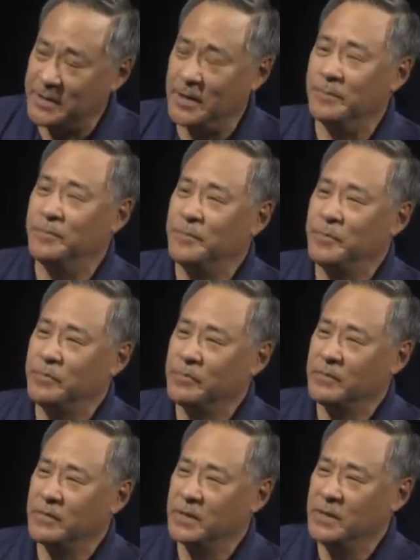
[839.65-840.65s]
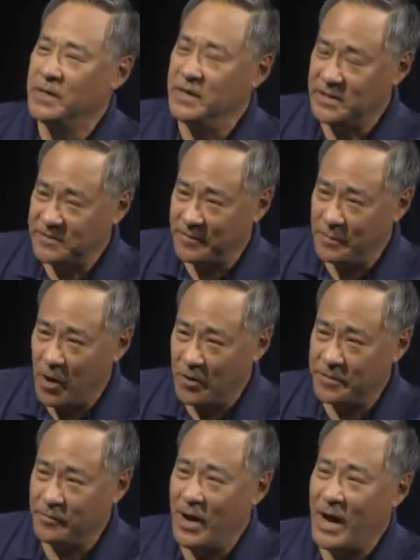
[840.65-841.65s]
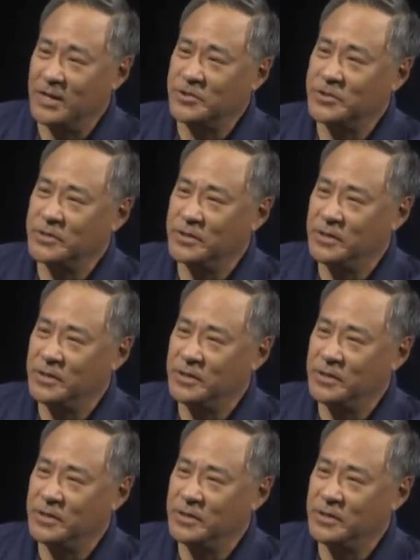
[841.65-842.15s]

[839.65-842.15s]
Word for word: up. It's from Arthur Ashe.